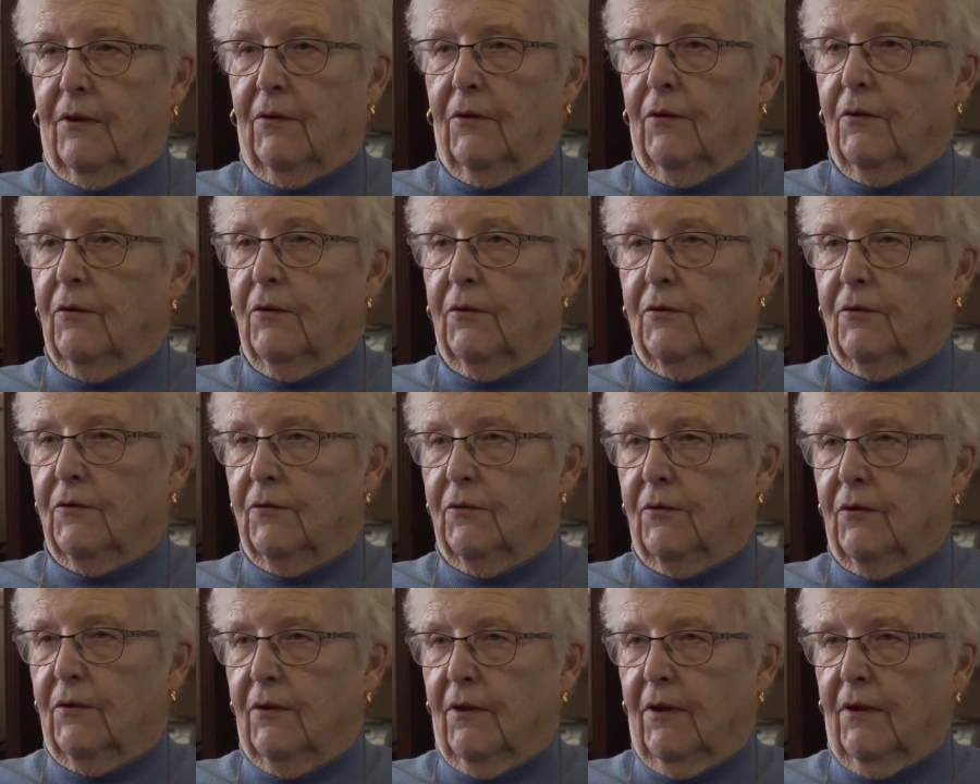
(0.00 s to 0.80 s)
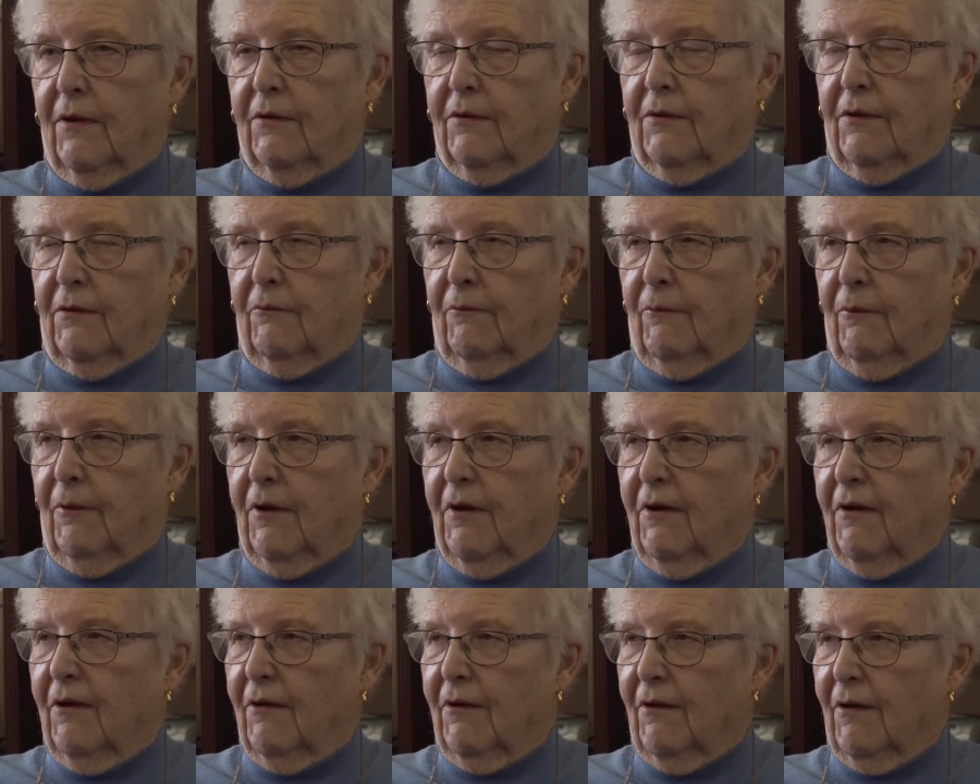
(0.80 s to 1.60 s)
Hearst, I said, what
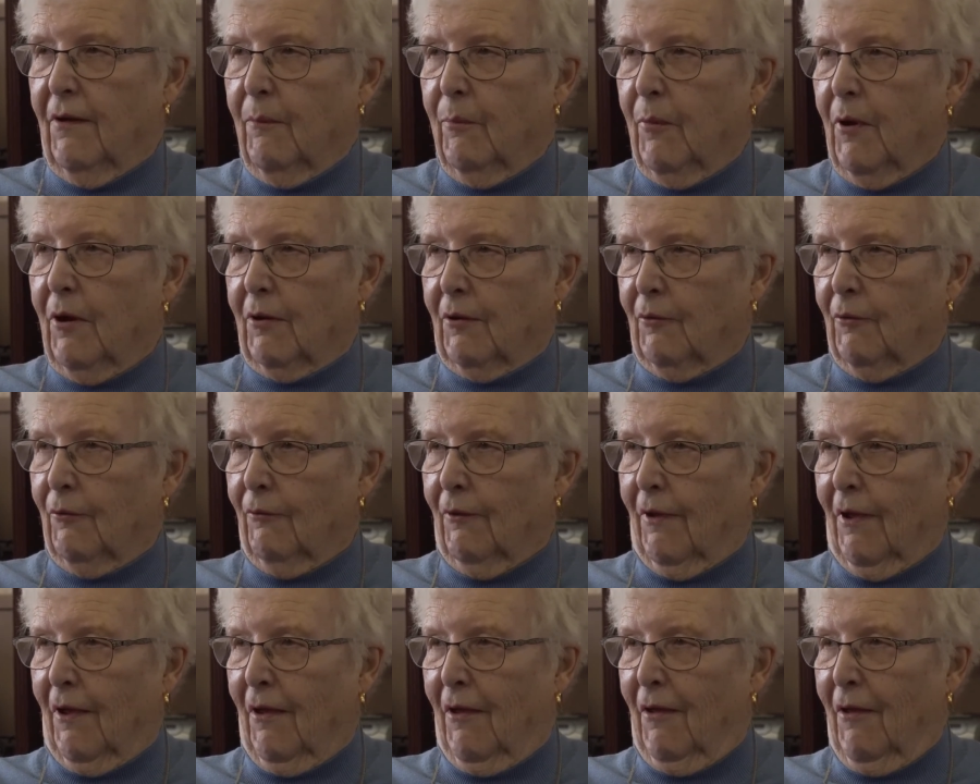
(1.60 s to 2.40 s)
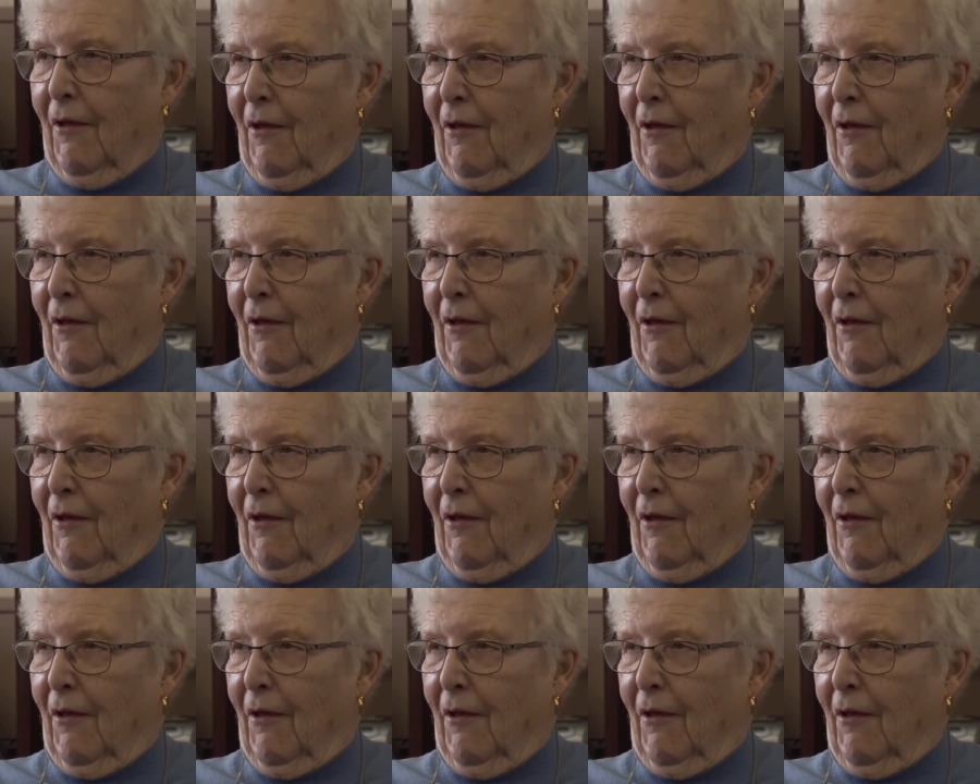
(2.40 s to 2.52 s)
a Rapakylä.